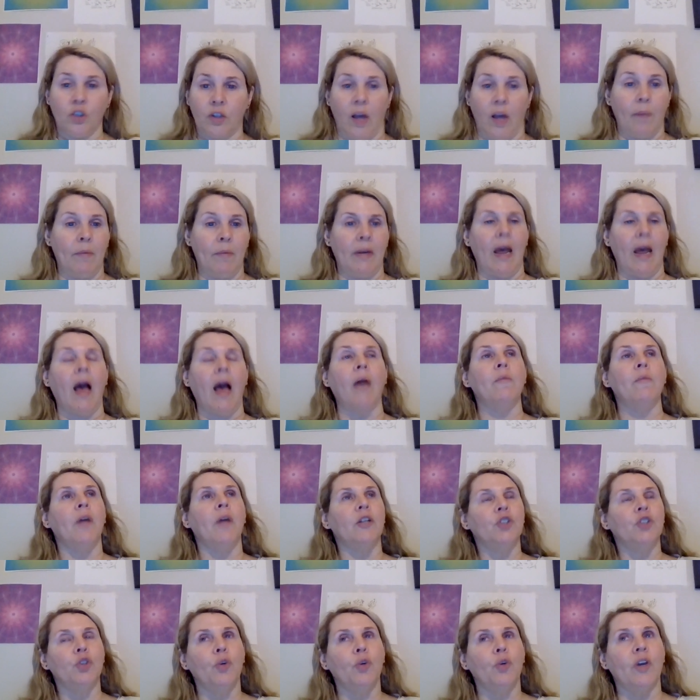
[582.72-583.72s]
I mean, I'm
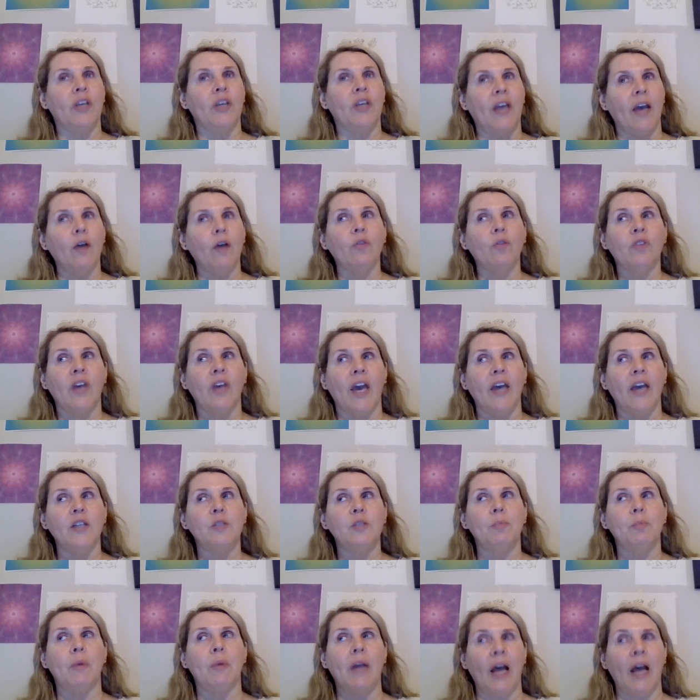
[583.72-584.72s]
not sure in Gail's
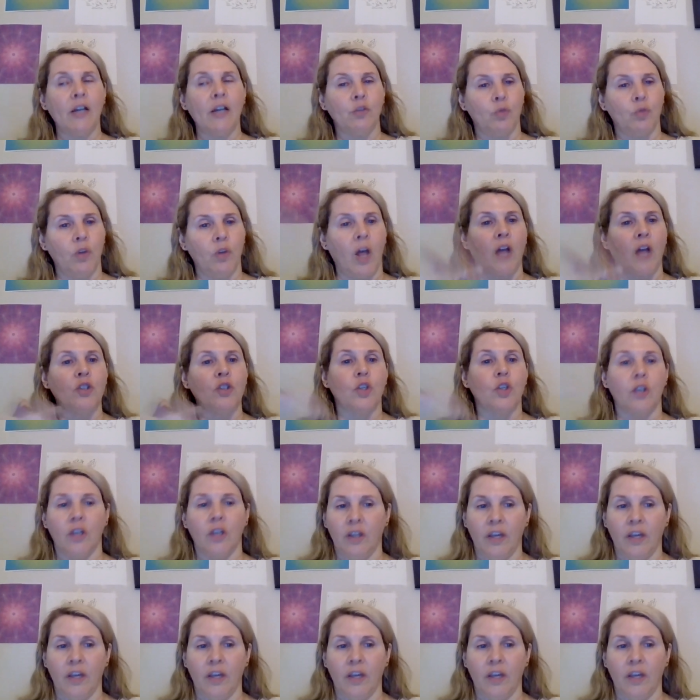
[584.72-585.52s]
case, but astrologically,